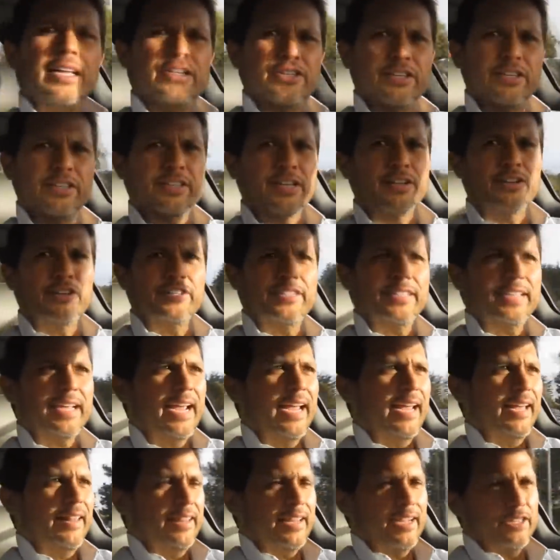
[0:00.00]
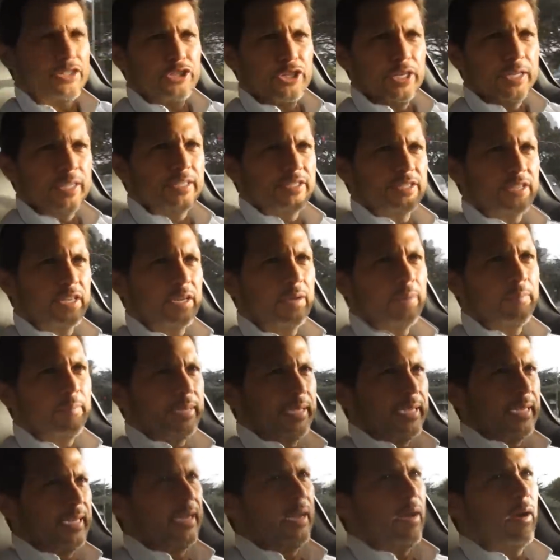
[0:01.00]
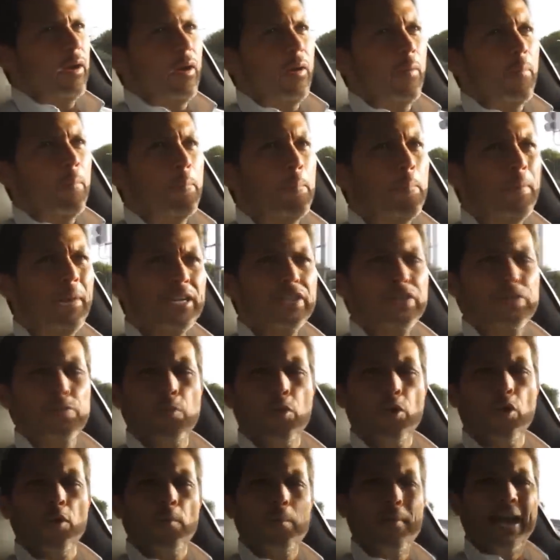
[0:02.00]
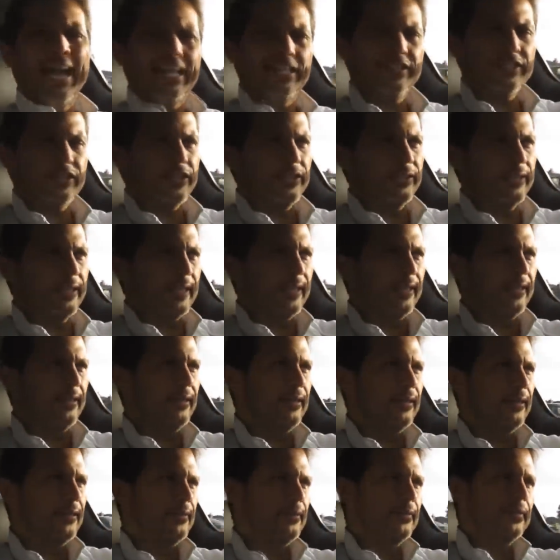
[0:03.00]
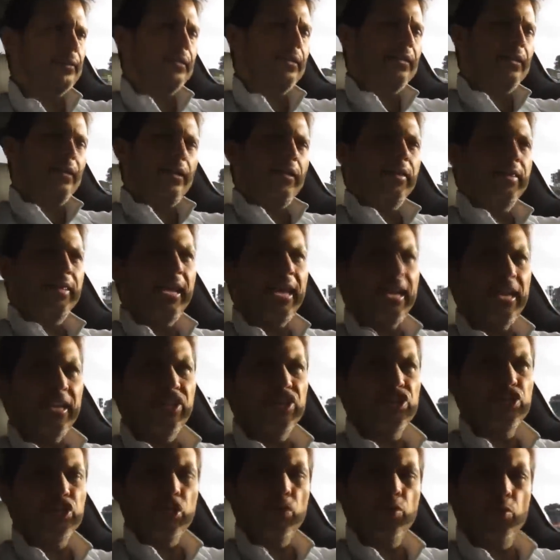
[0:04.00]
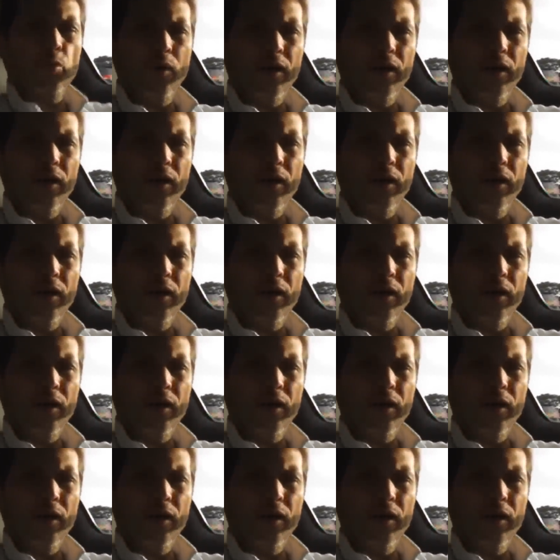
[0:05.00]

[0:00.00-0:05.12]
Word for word: just understand that chick is going to be much more masculine than she